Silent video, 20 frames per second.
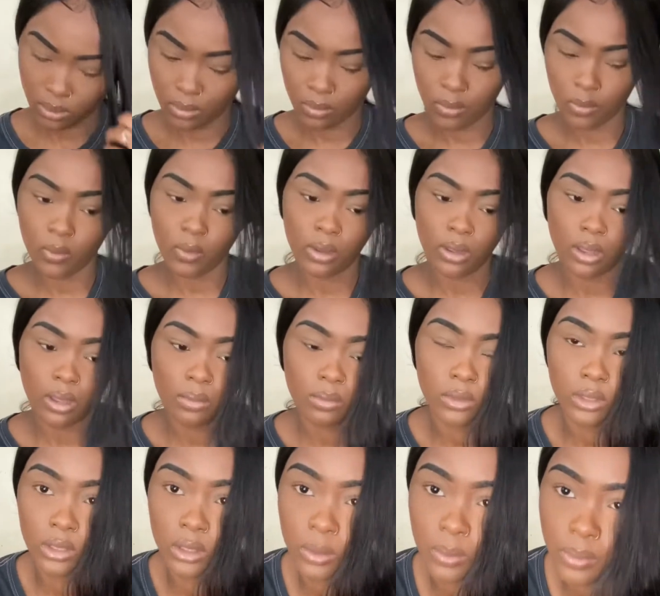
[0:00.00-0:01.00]
Well, I'm gonna
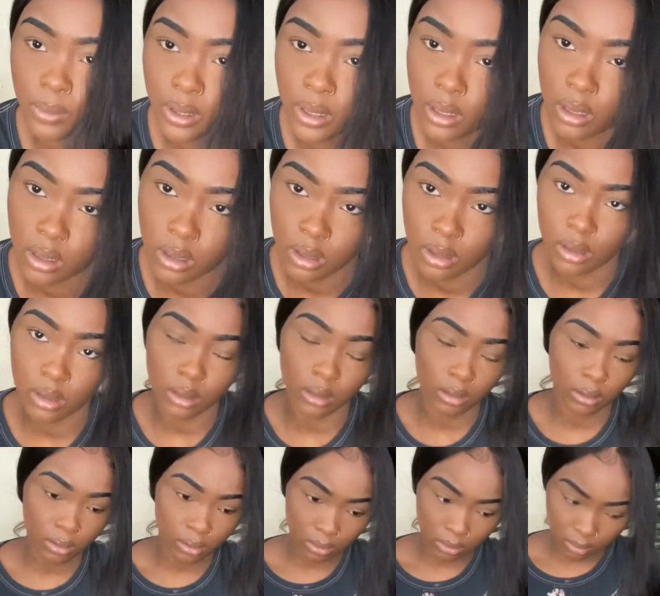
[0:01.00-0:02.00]
spray it a
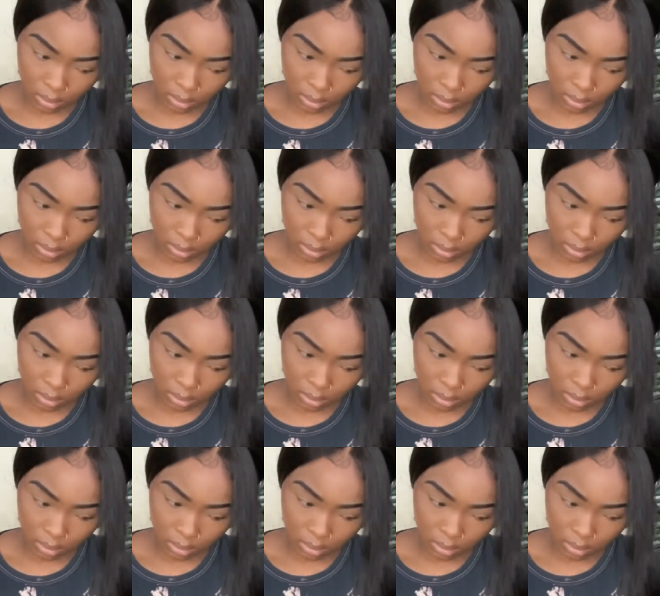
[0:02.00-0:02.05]
little.